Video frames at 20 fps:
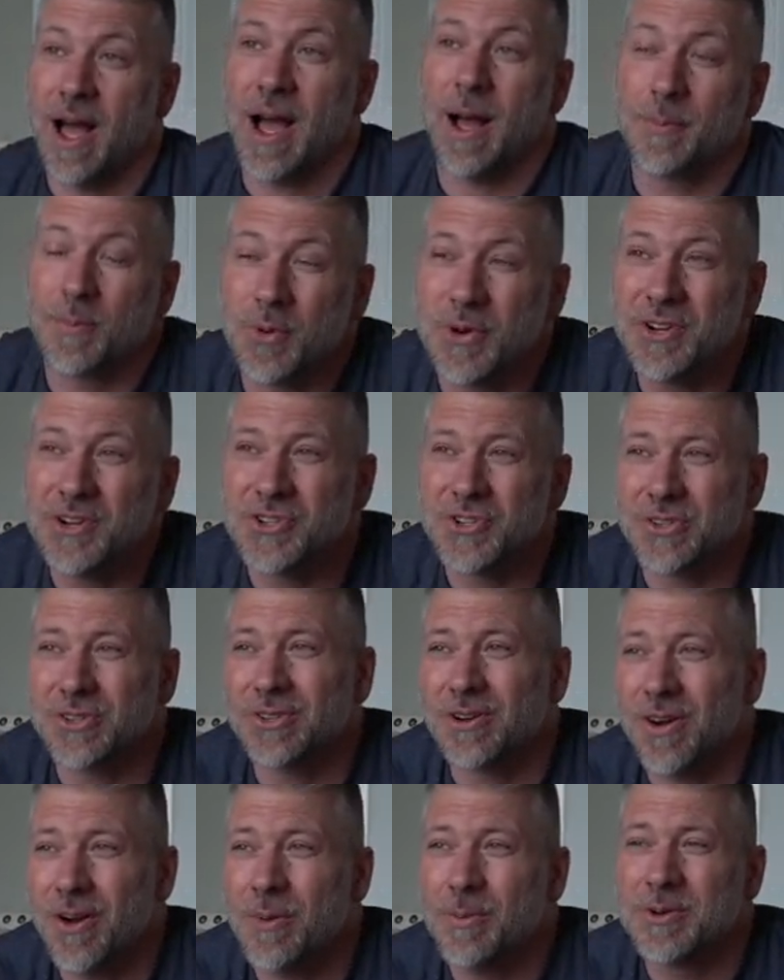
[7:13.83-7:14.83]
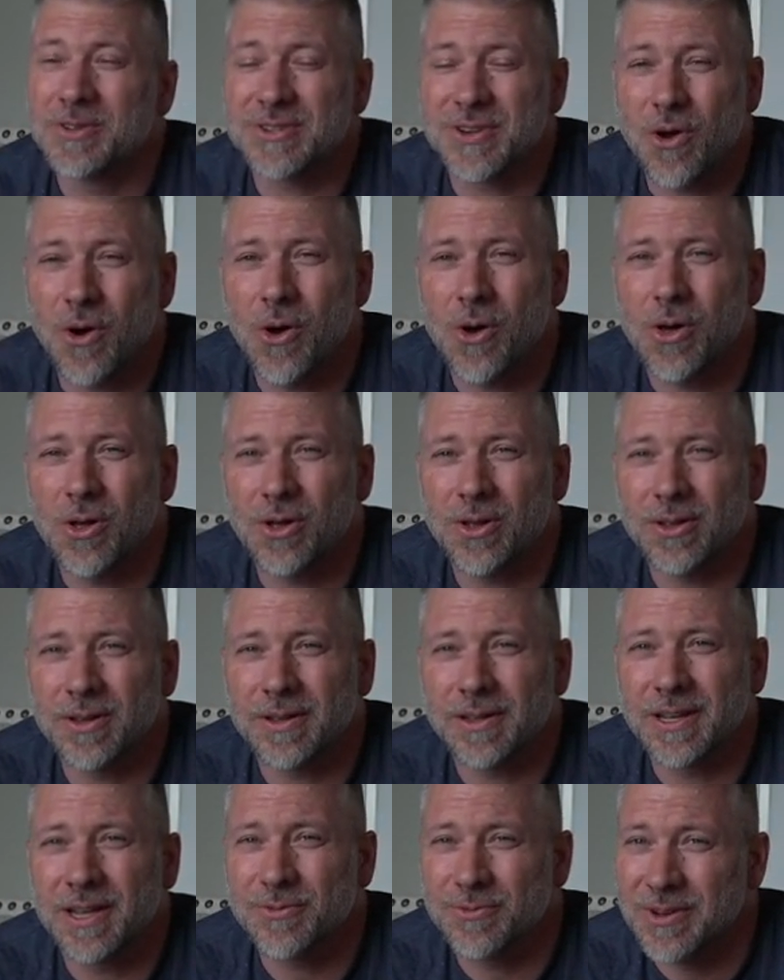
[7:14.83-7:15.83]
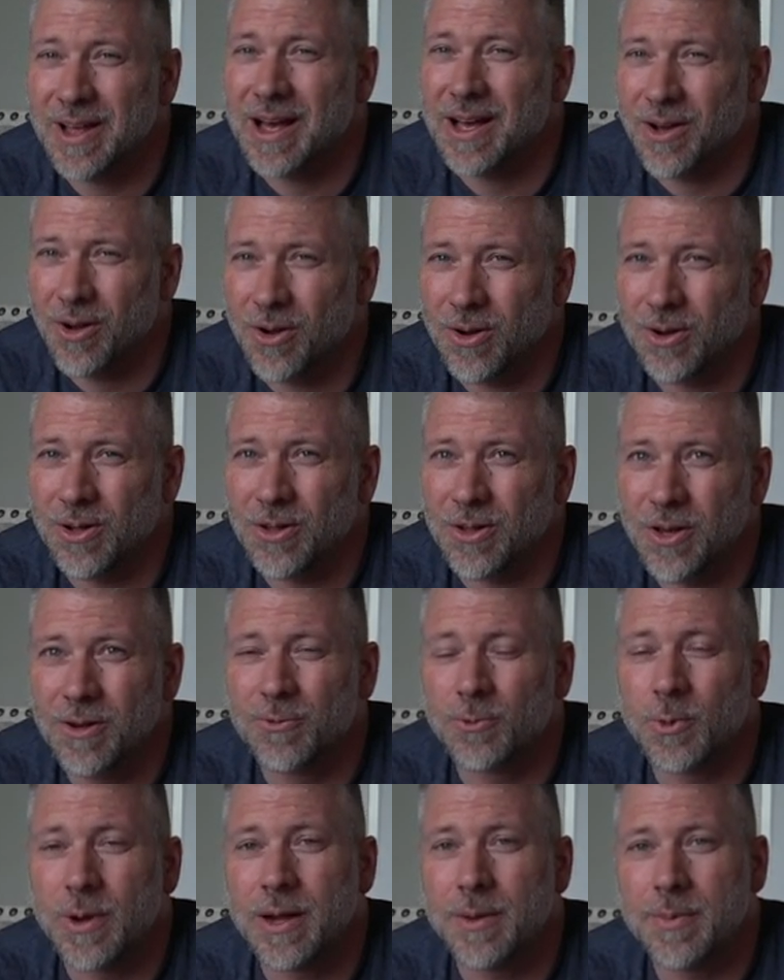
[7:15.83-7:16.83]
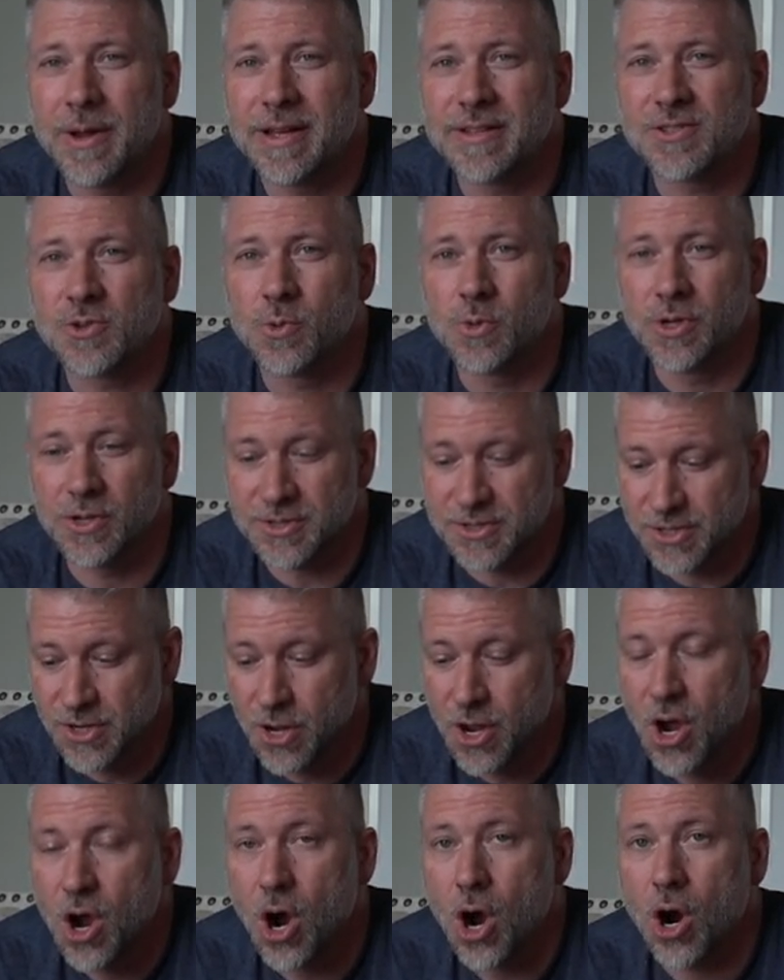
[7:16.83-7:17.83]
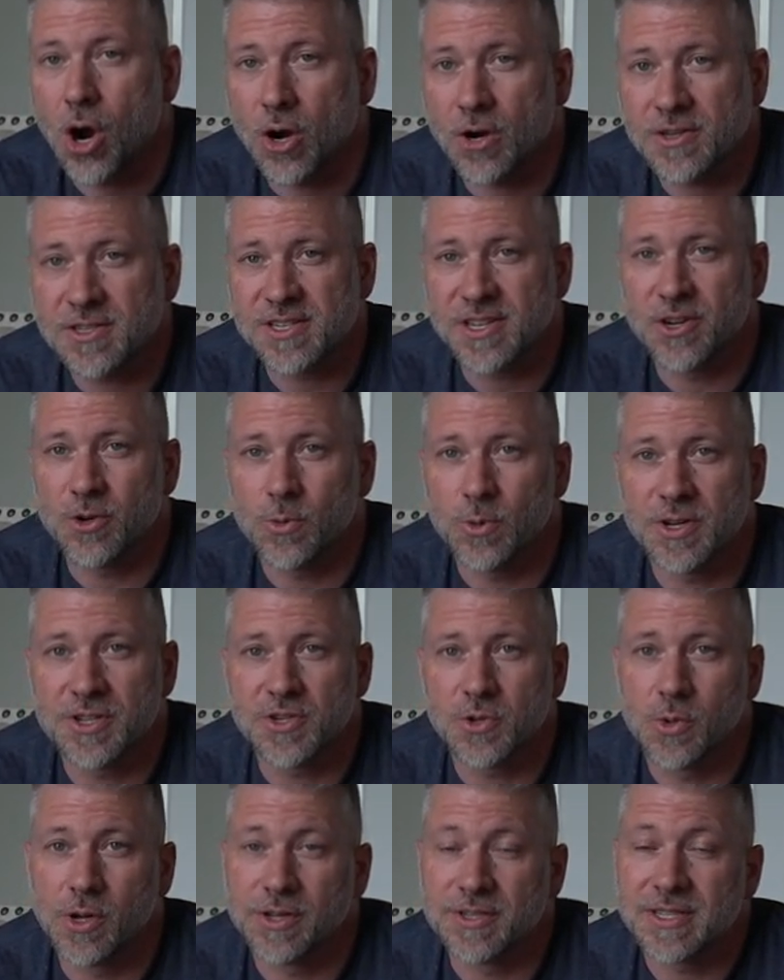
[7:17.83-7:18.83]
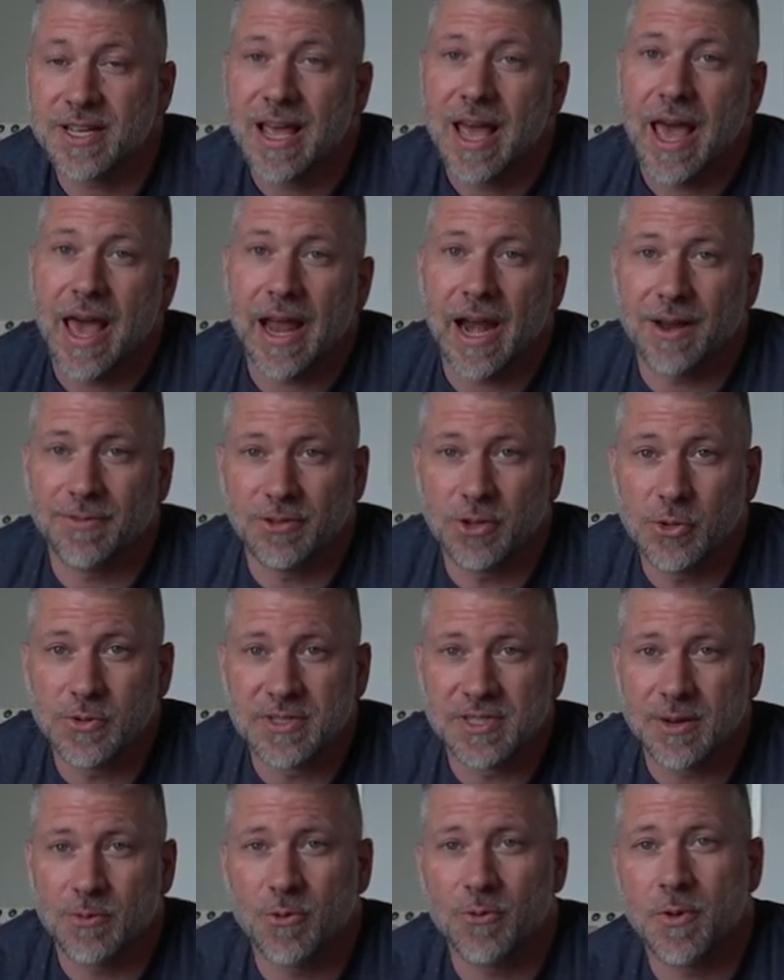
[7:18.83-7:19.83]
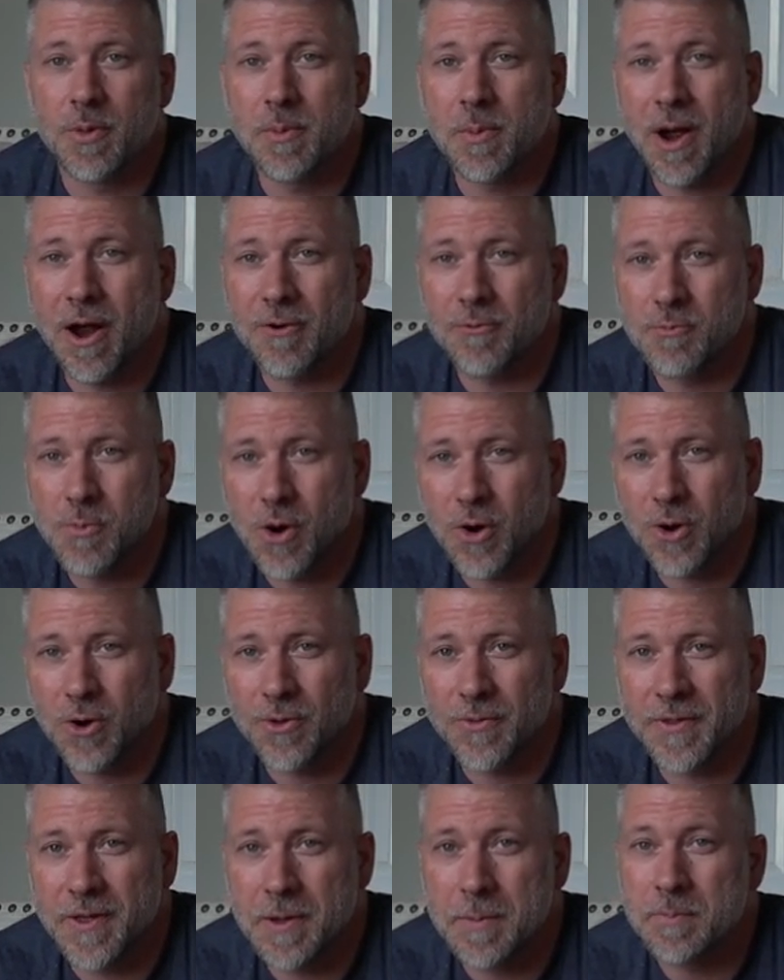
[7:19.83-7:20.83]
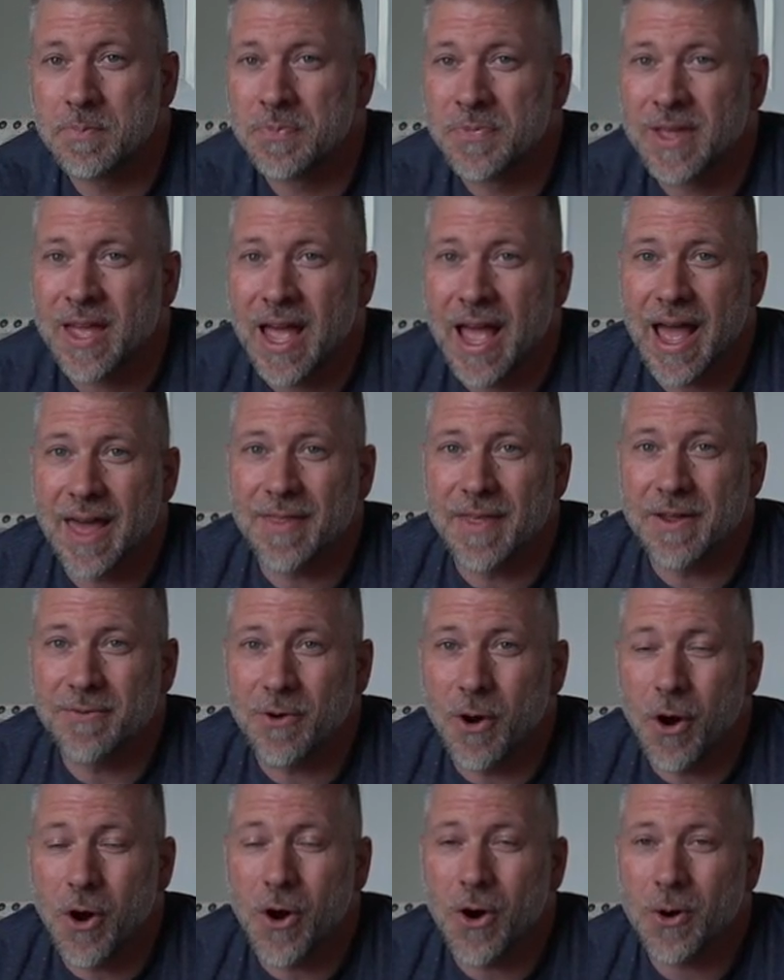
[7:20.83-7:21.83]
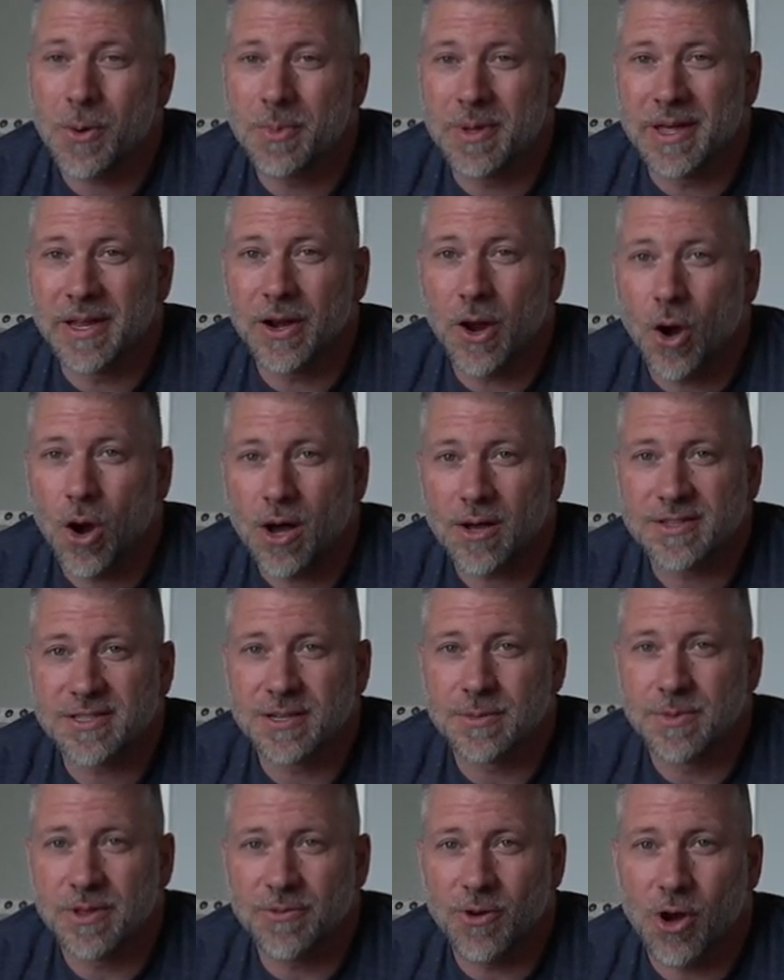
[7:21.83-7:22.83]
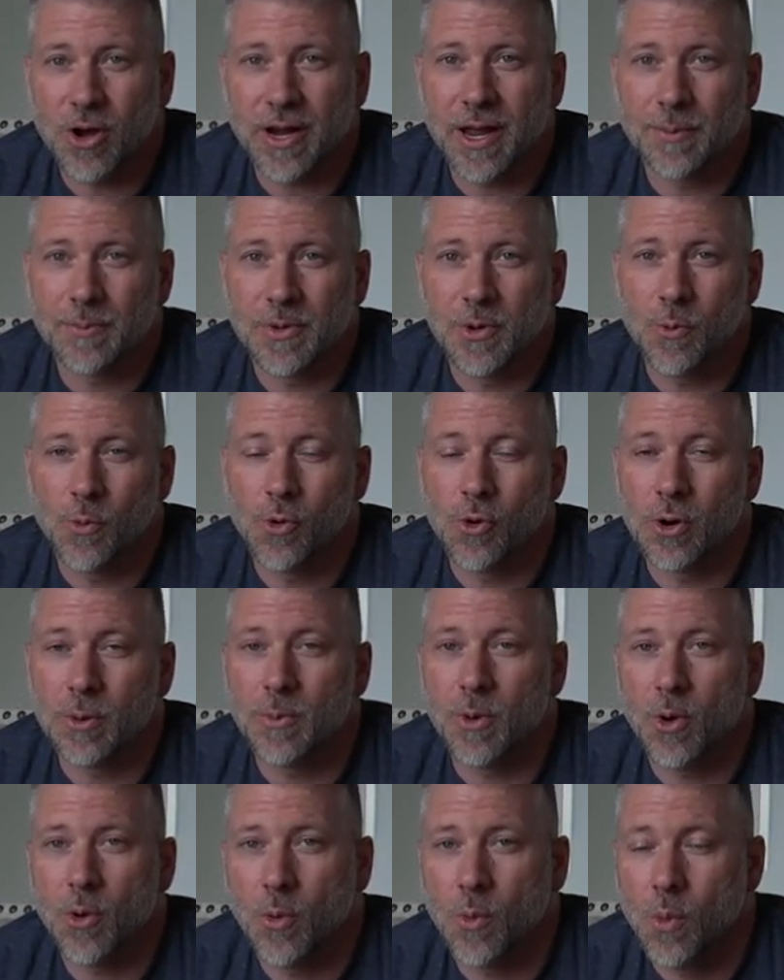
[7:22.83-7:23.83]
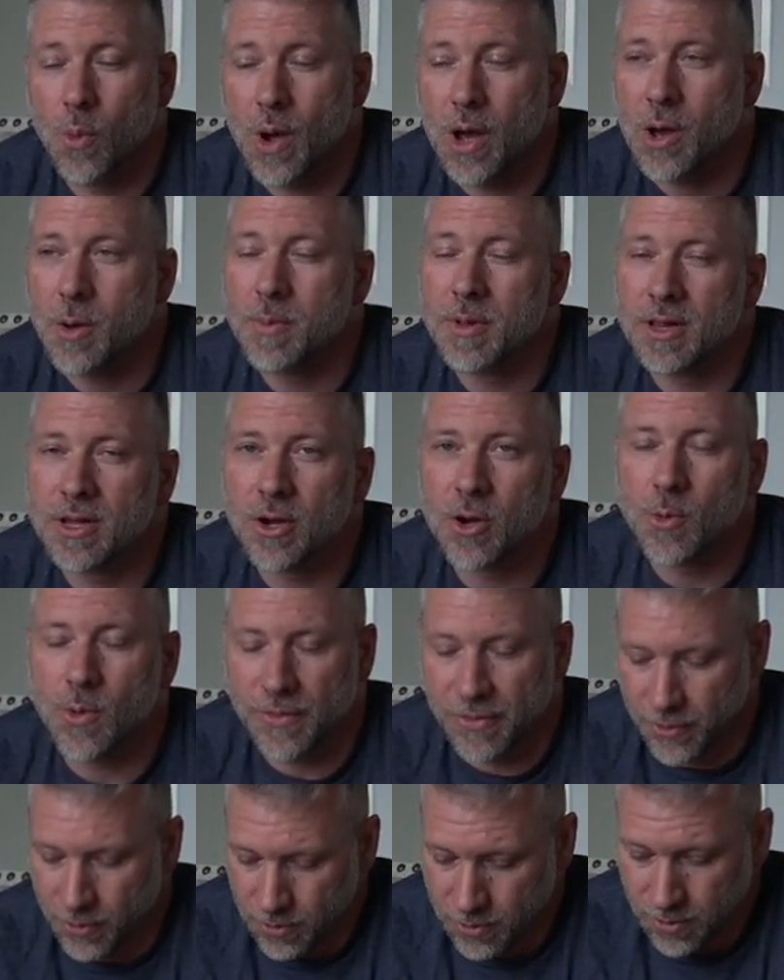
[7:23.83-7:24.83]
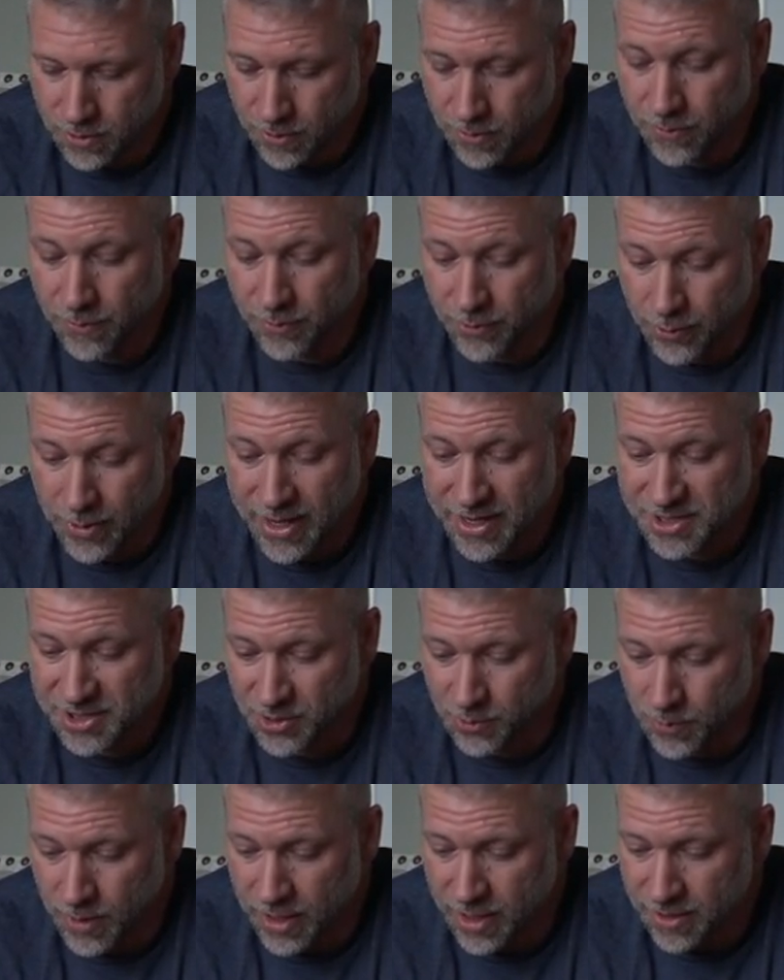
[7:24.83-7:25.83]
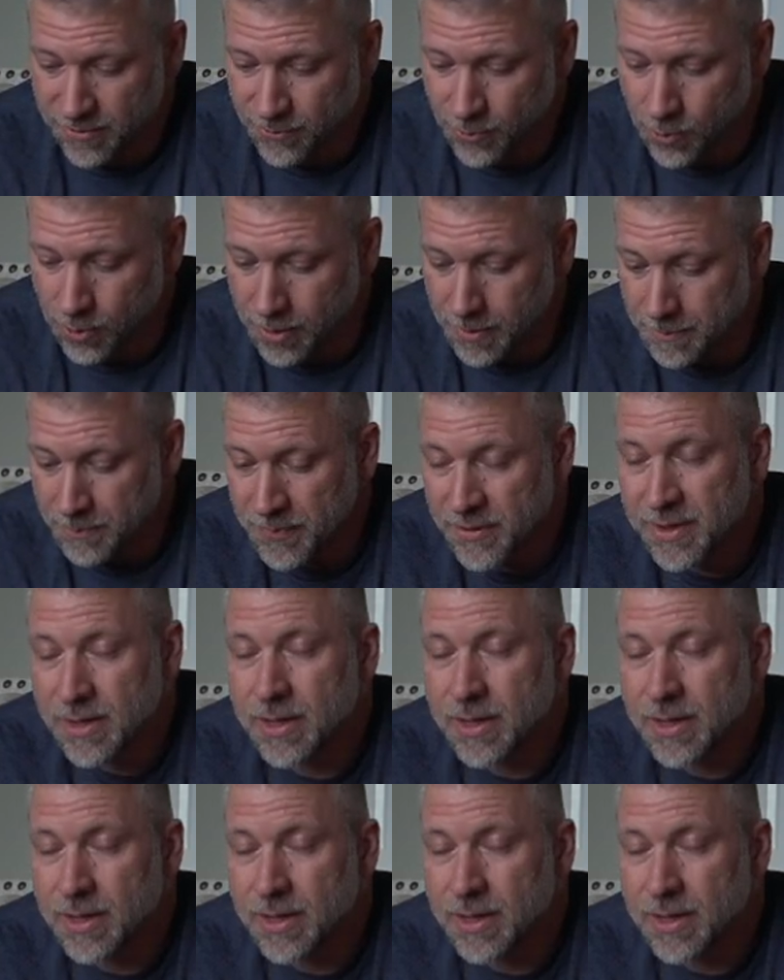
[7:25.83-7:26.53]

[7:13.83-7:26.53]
I'm pretty sure almost all, if not all, of Rain Man's quilts are Cedar Ridge quilts, and I've used some of them, I've borrowed them, and they've all been awesome. They've all kept me warm well below what they're actually rated for.